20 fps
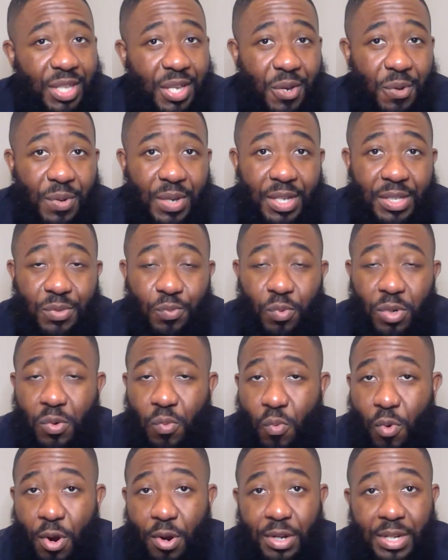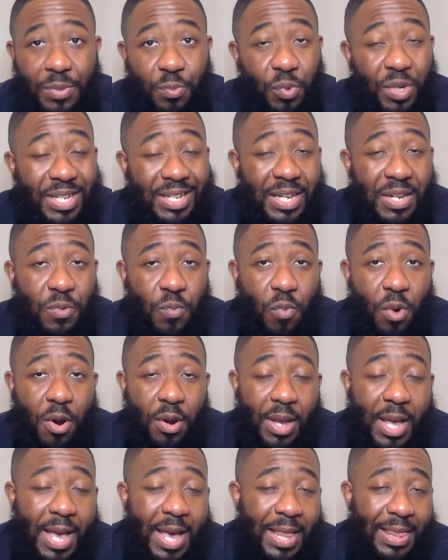theories, what worked, what didn't
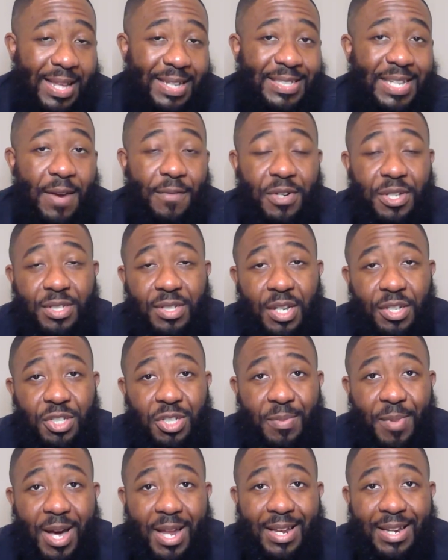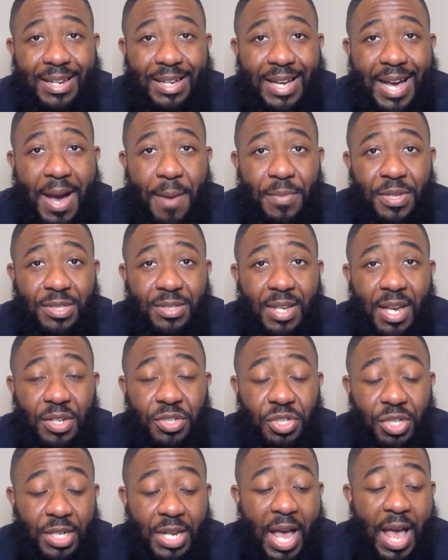work. Let's have a discussion about it in the comment
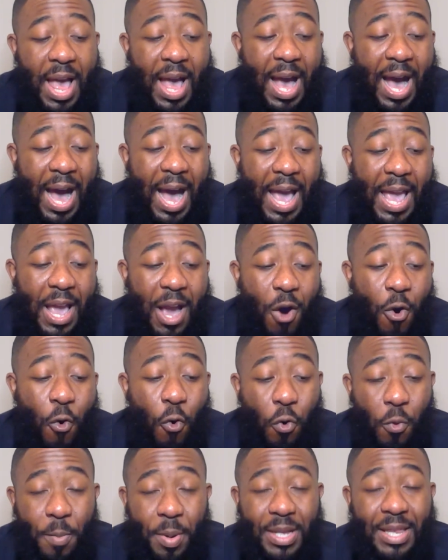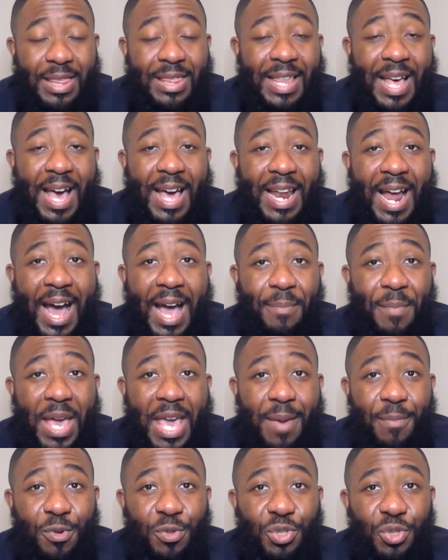section. I hope that I'm
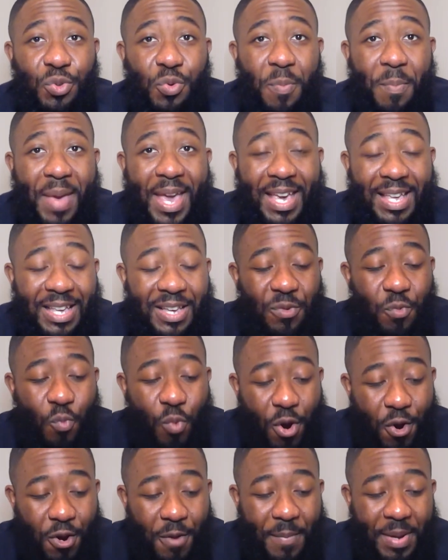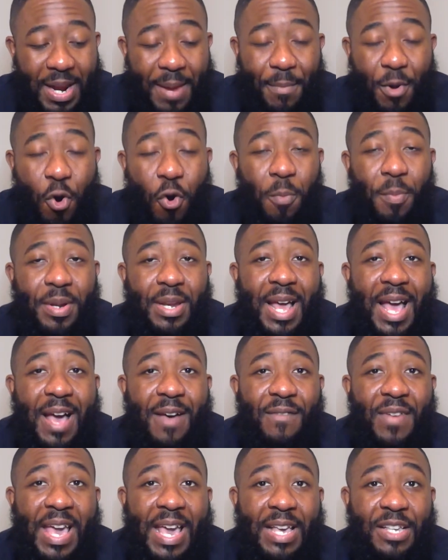able to make it work, but I'm hoping to
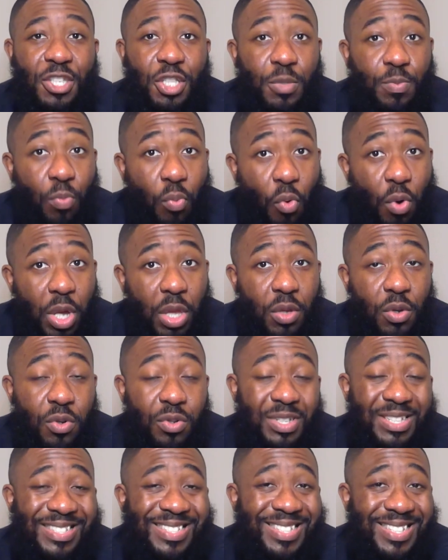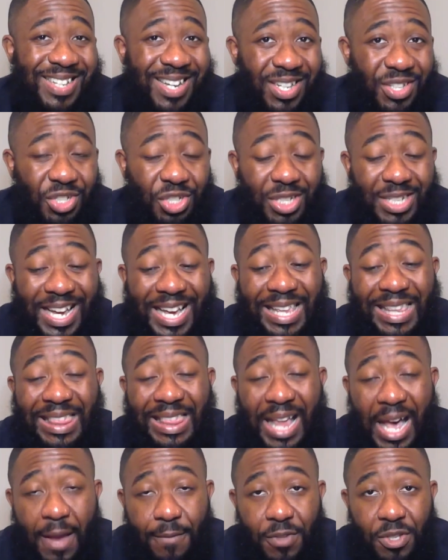have a spoiler discussion, a
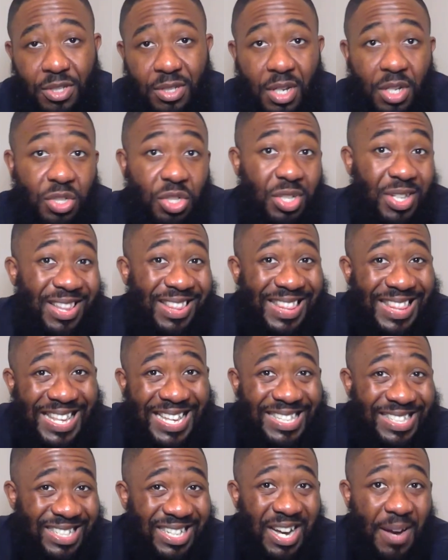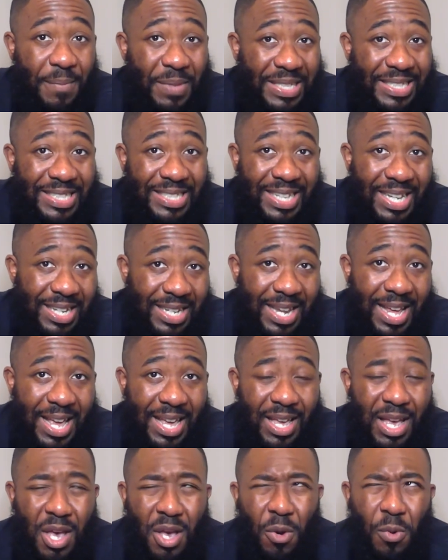live discussion this coming
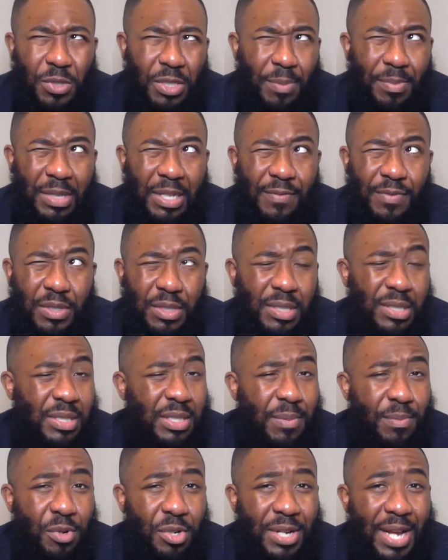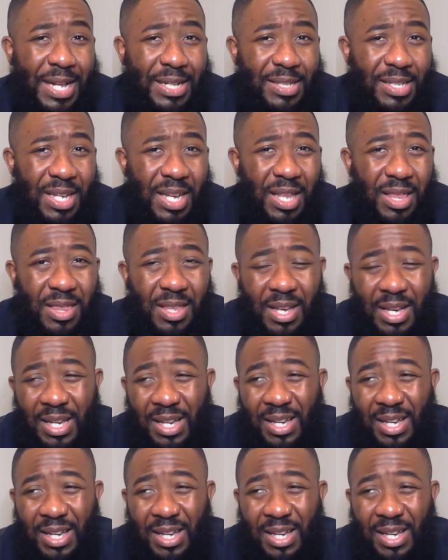Sunday, which I believe is December nineteenth,